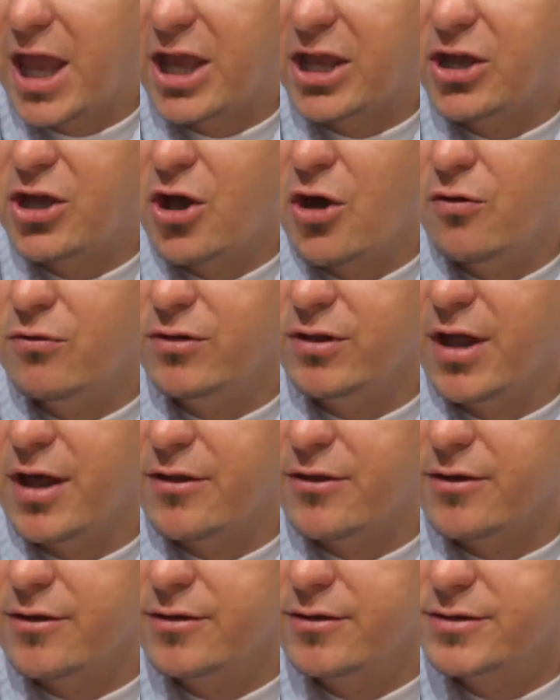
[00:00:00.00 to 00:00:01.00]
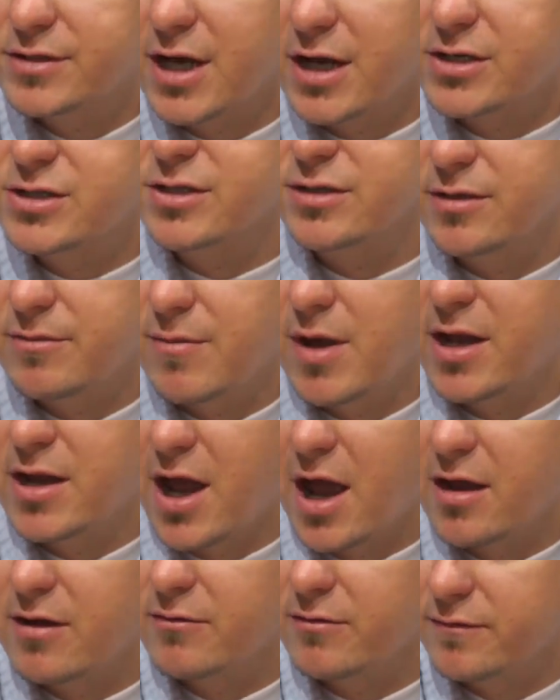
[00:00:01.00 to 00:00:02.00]
a goat leather. It's actually made
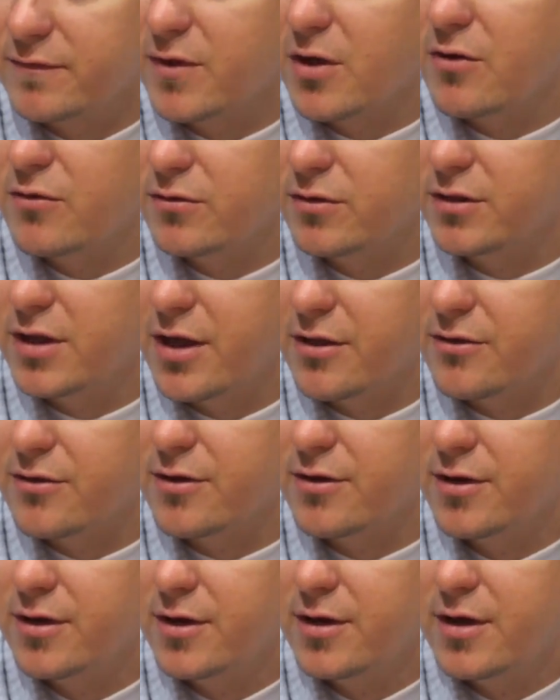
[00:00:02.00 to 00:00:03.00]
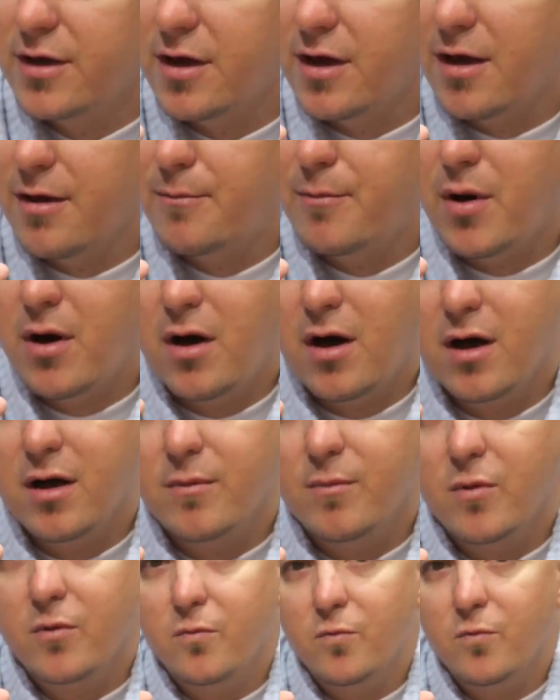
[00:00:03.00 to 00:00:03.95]
out of goat leather palm.